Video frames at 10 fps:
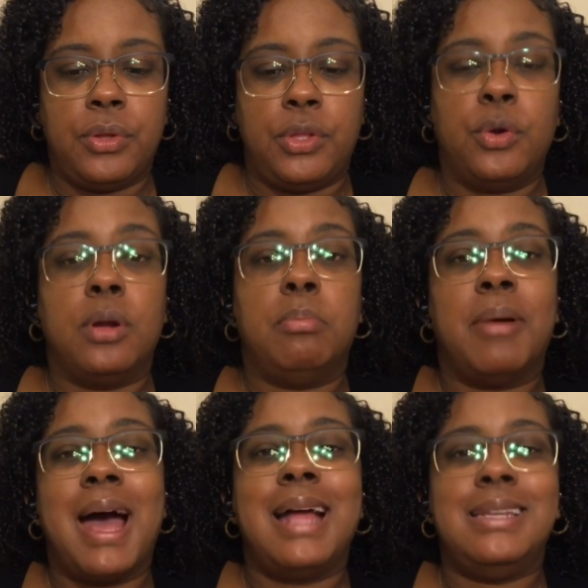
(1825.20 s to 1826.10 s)
you're
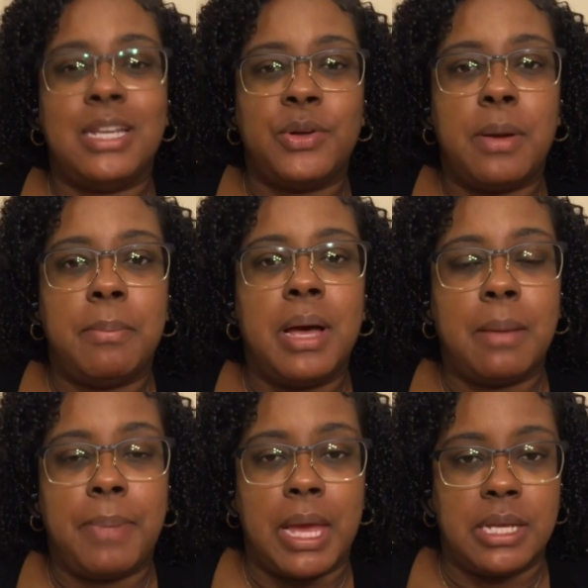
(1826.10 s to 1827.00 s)
bonding on
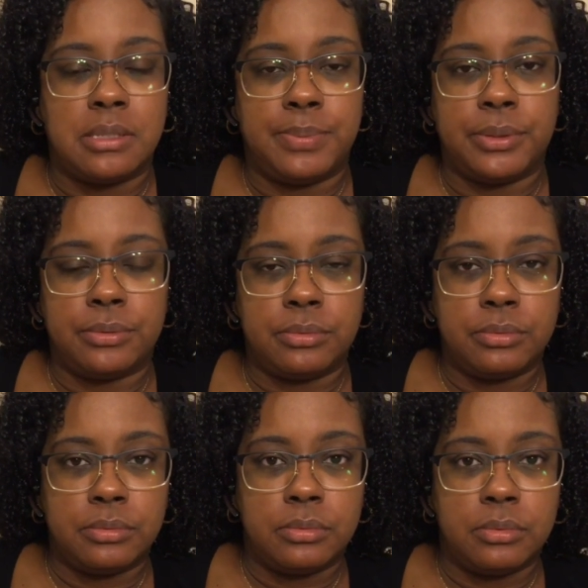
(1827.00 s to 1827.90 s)
mukbangs, boo.
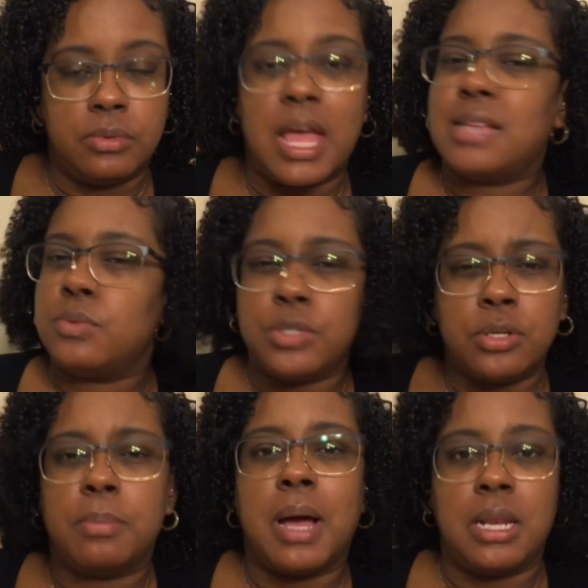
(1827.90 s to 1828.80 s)
That's what
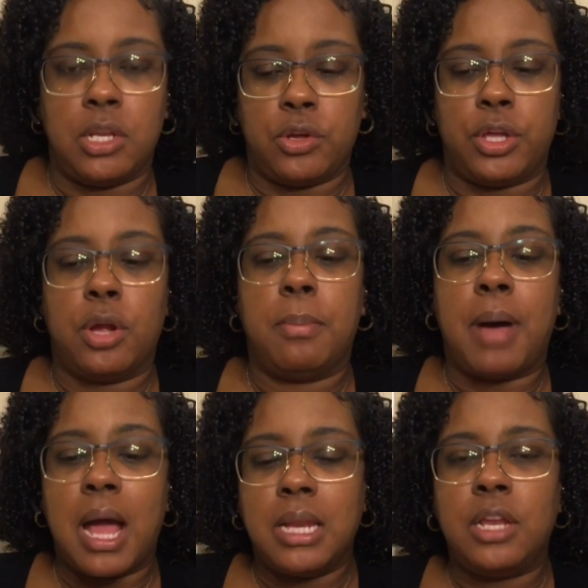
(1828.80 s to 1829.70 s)
you're bonding on. You're
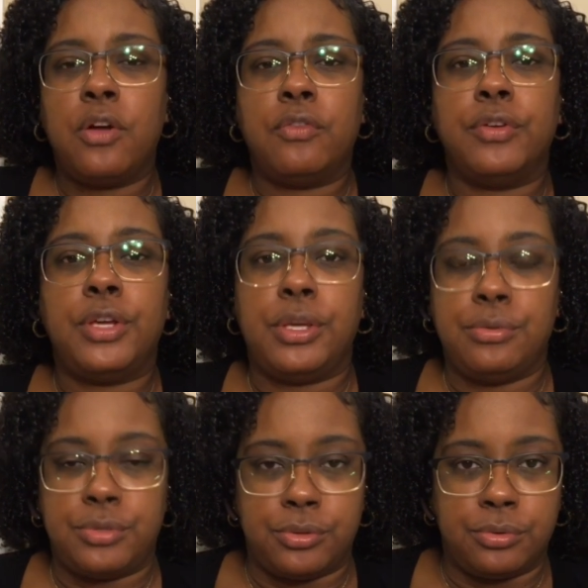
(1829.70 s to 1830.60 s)
bonding over
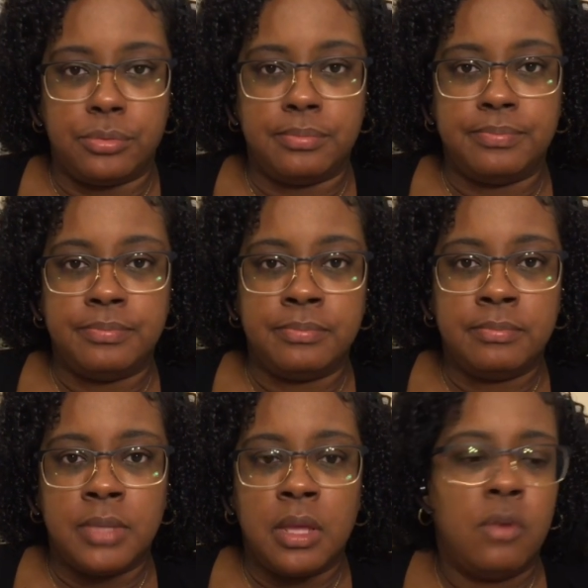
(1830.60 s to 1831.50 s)
YouTube.
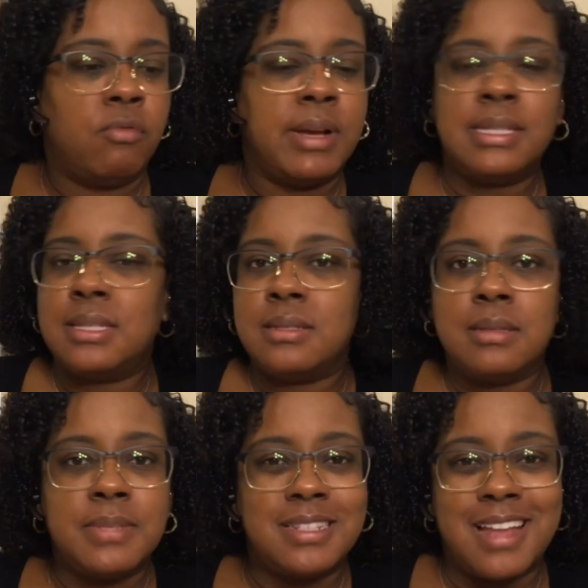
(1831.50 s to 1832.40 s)

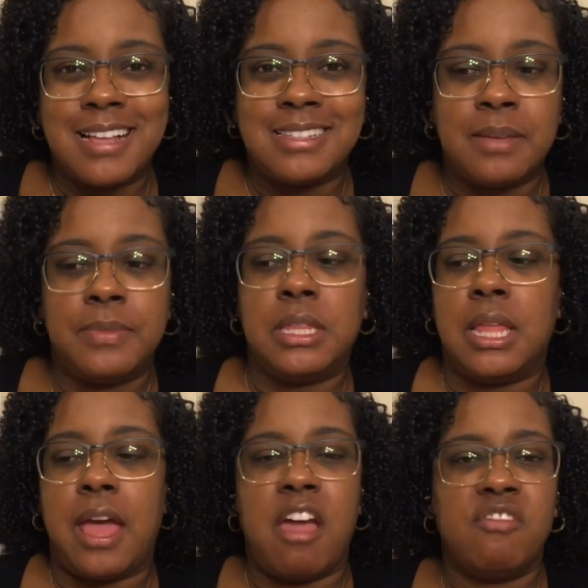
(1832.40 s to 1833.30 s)
Racism is not something
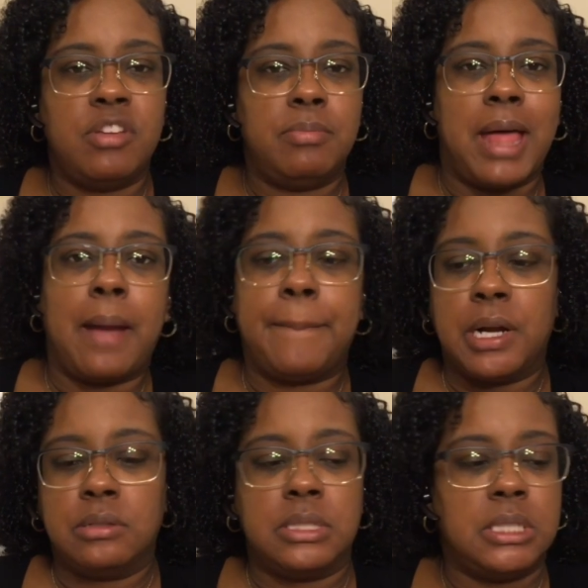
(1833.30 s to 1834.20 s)
that every black
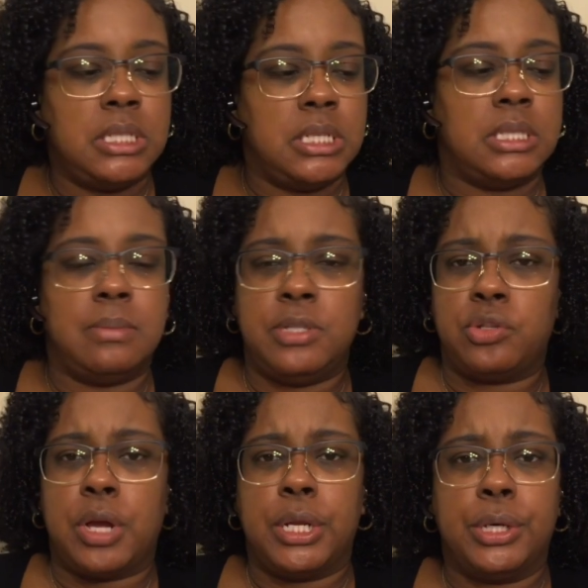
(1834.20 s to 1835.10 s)
person needs to be
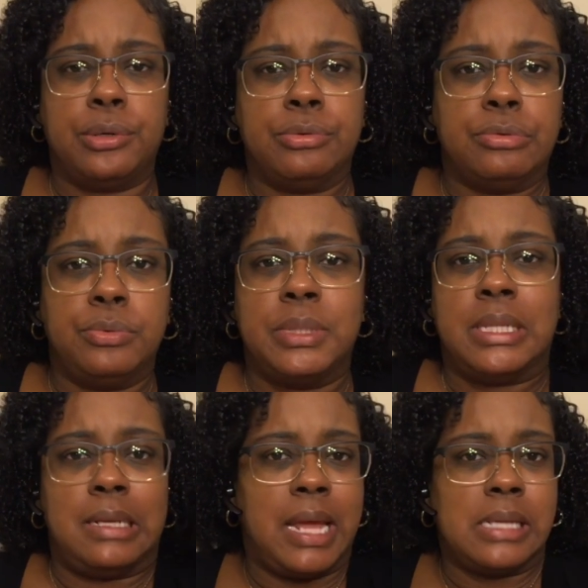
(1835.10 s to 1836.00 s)
trying to go through with
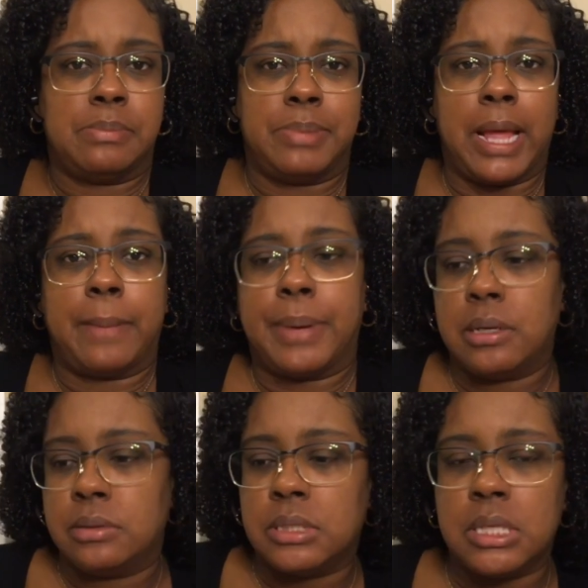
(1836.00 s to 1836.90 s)
the next black
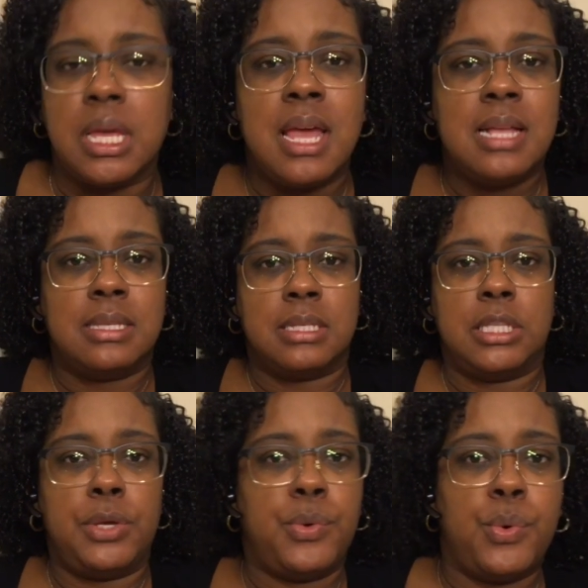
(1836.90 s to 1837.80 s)
person to
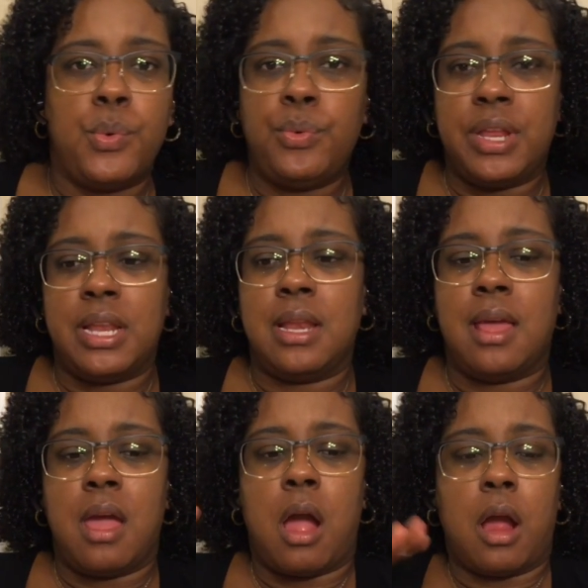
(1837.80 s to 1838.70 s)
see who didn't
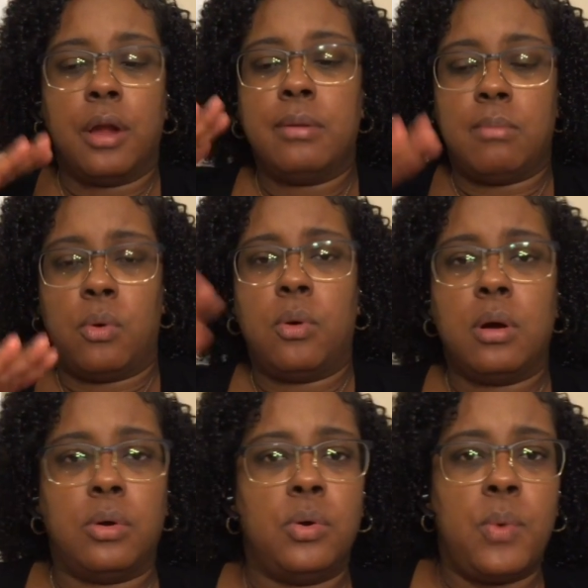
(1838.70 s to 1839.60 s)
hurt more,
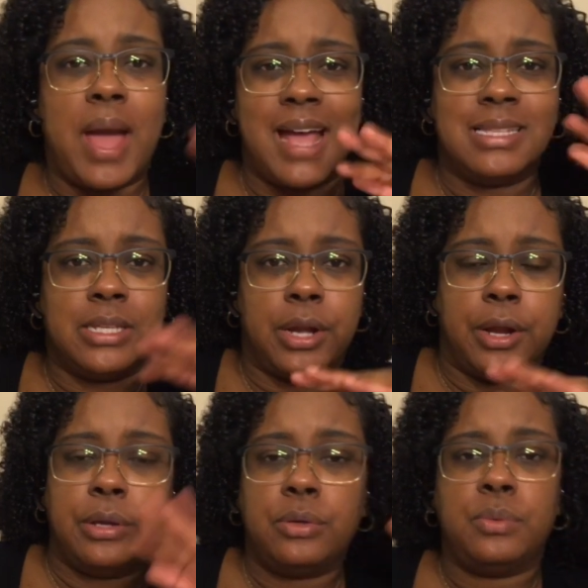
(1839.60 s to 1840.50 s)
or who hasn't
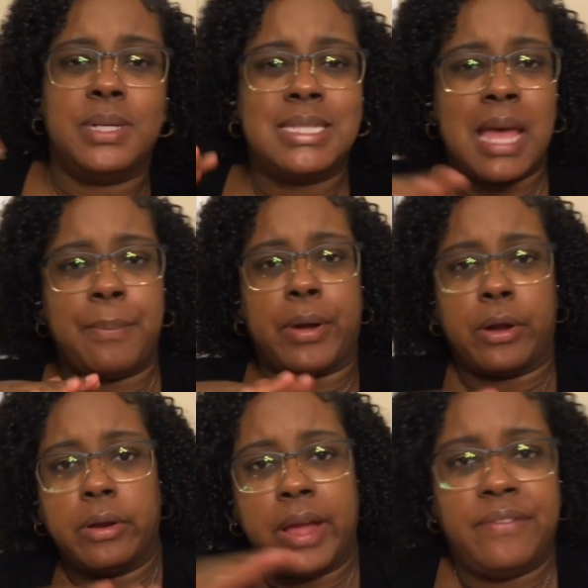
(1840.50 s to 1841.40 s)
hurt, or what type of
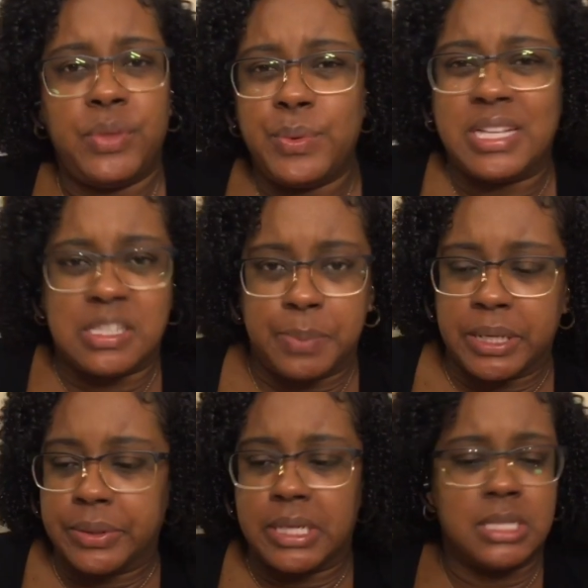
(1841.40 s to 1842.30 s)
hurt have you
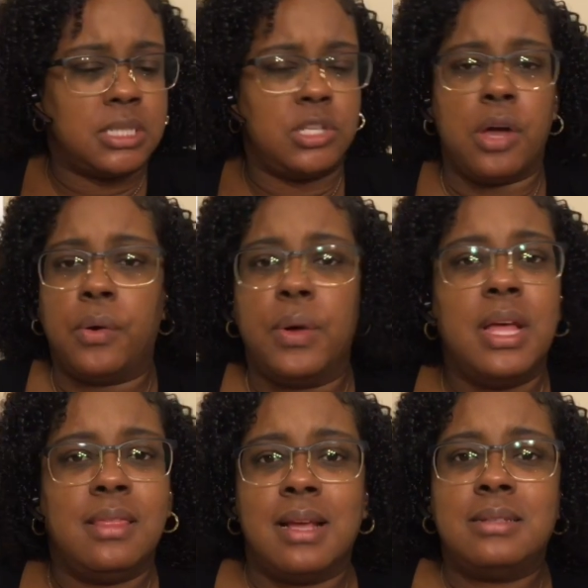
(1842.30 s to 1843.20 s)
experienced. No,
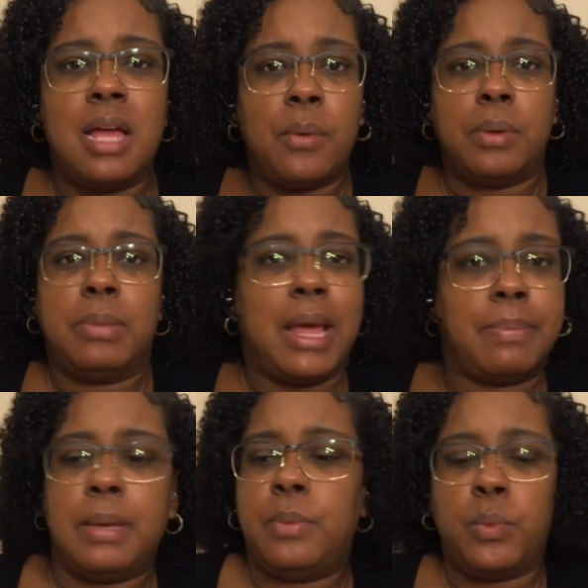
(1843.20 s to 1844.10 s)
that's not what
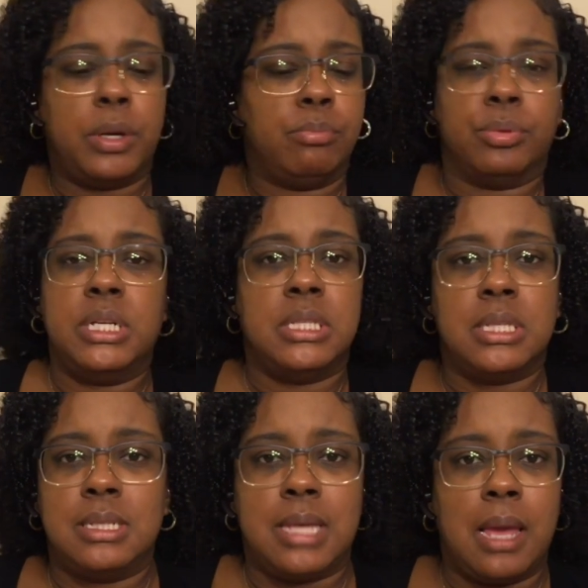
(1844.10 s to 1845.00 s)
black people want to bring
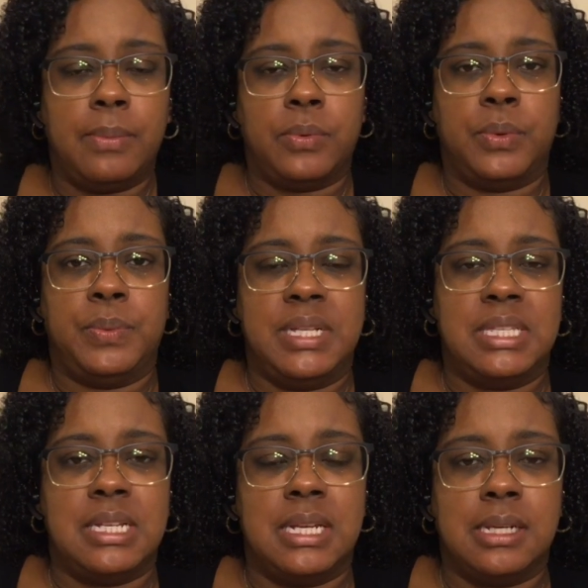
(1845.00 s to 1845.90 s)
to the table when we
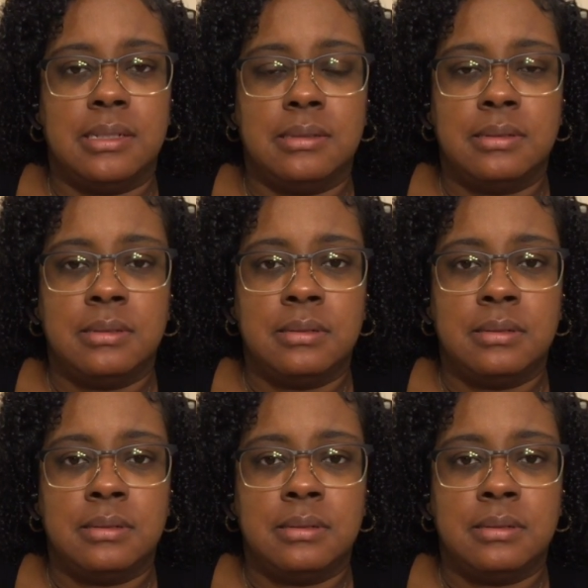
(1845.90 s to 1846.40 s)
sit down.